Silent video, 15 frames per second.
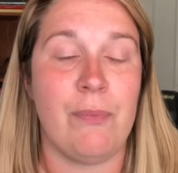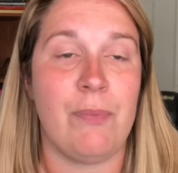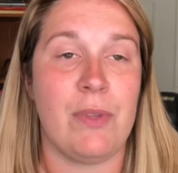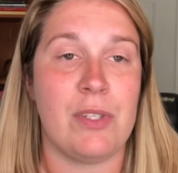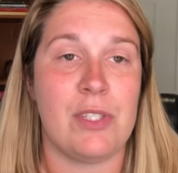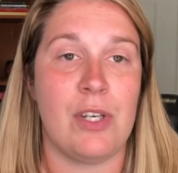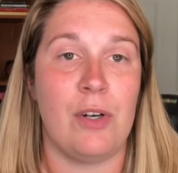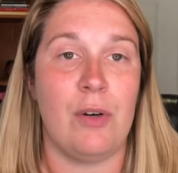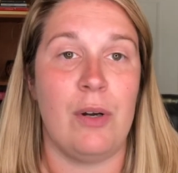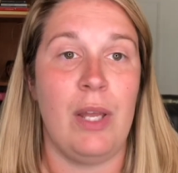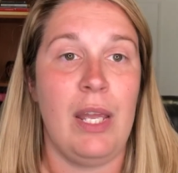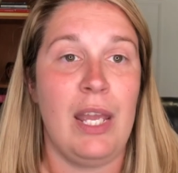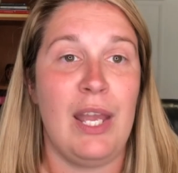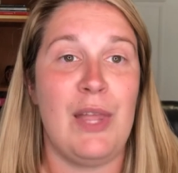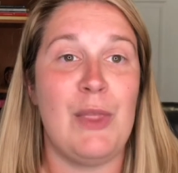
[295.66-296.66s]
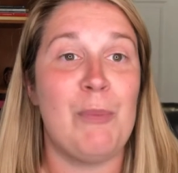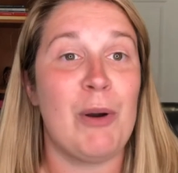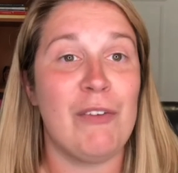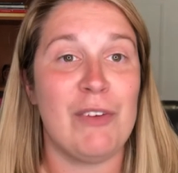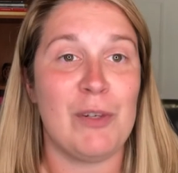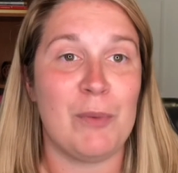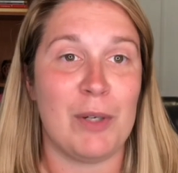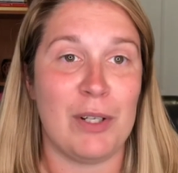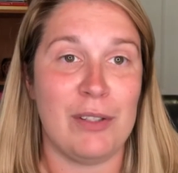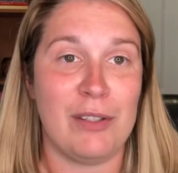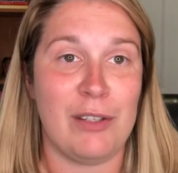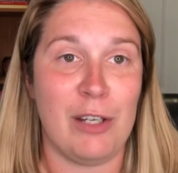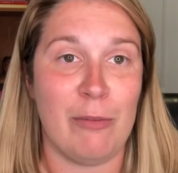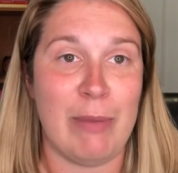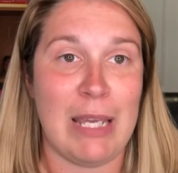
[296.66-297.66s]
So in the perfect world,
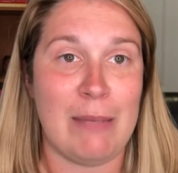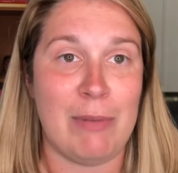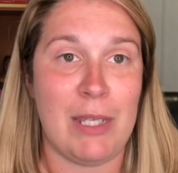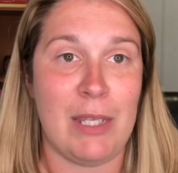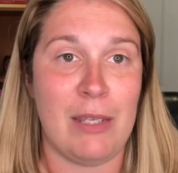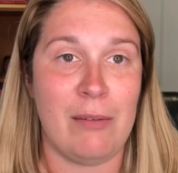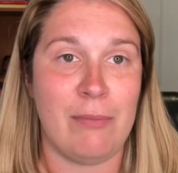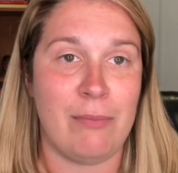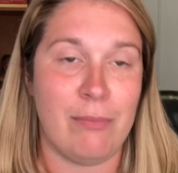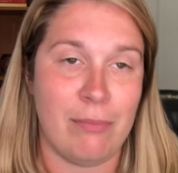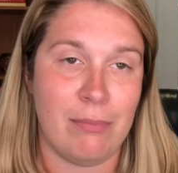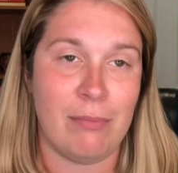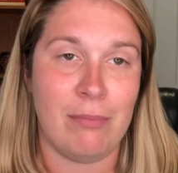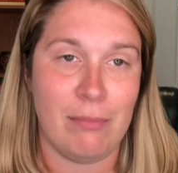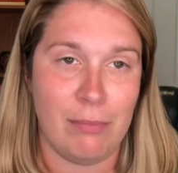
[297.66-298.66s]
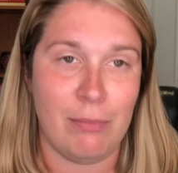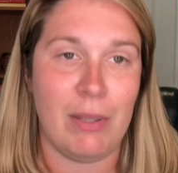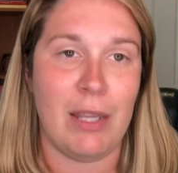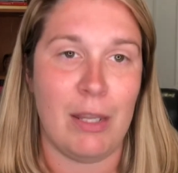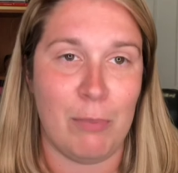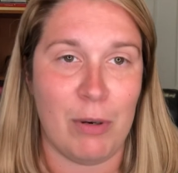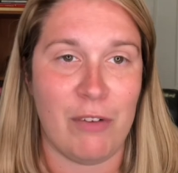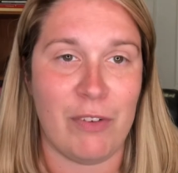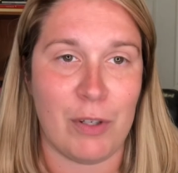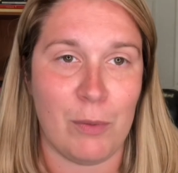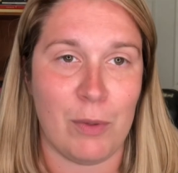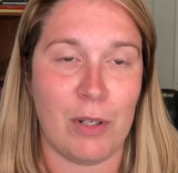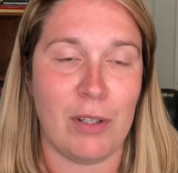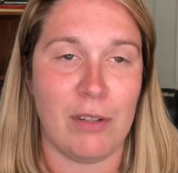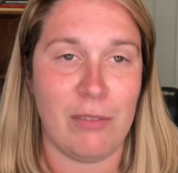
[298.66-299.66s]
your baby, in the perfect
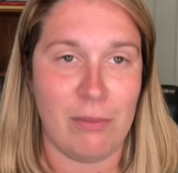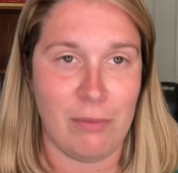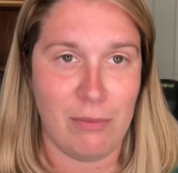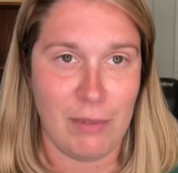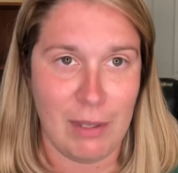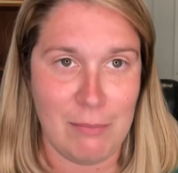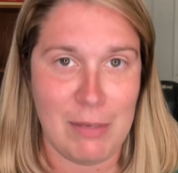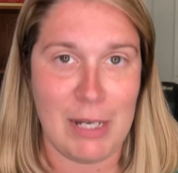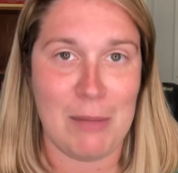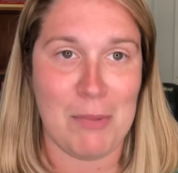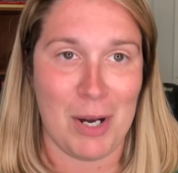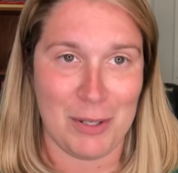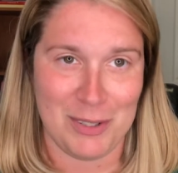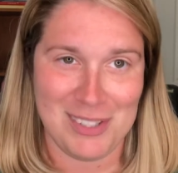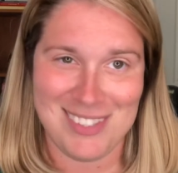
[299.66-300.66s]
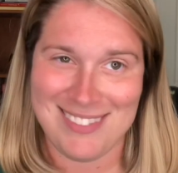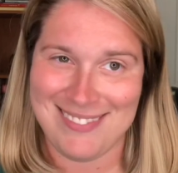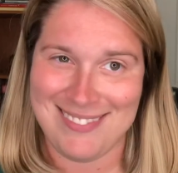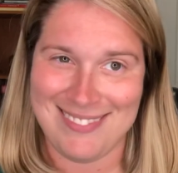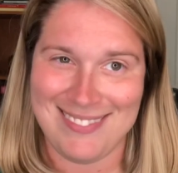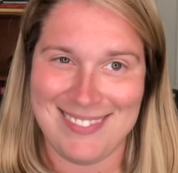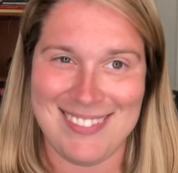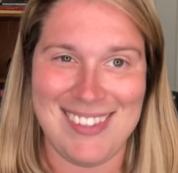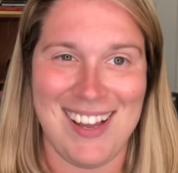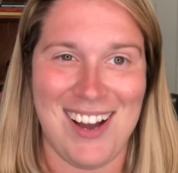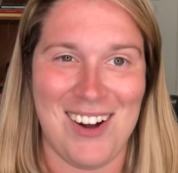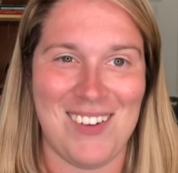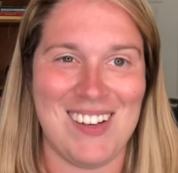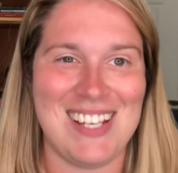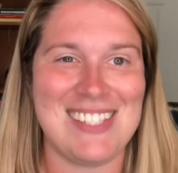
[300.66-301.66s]
world, in many models, not
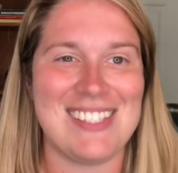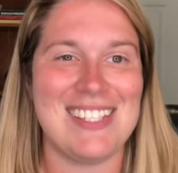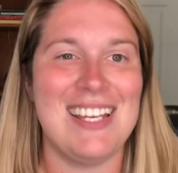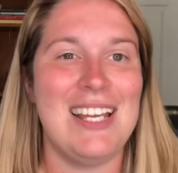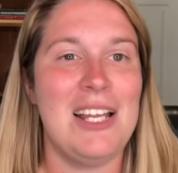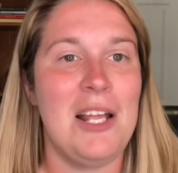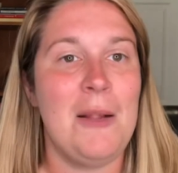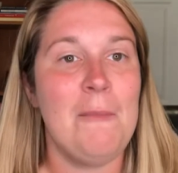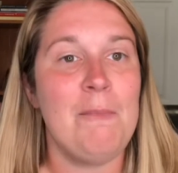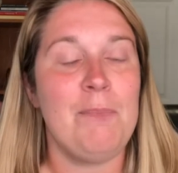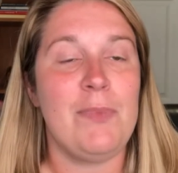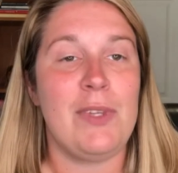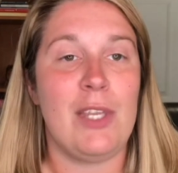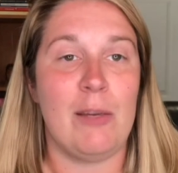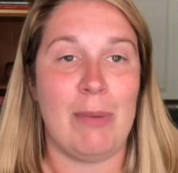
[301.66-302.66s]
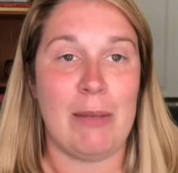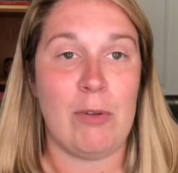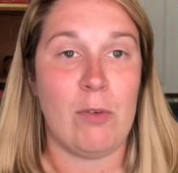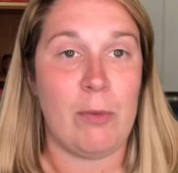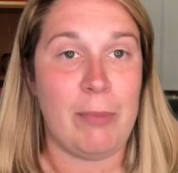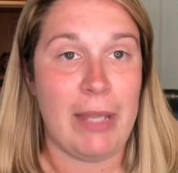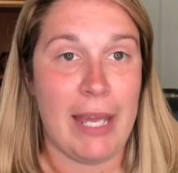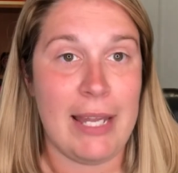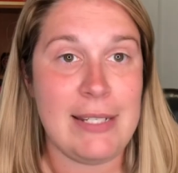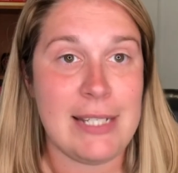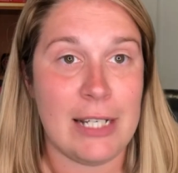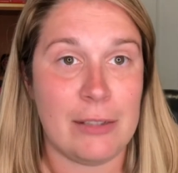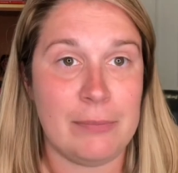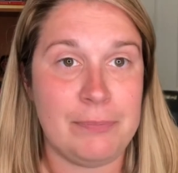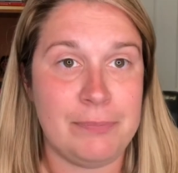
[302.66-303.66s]
always, your baby would be head
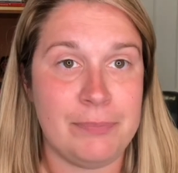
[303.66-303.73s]
down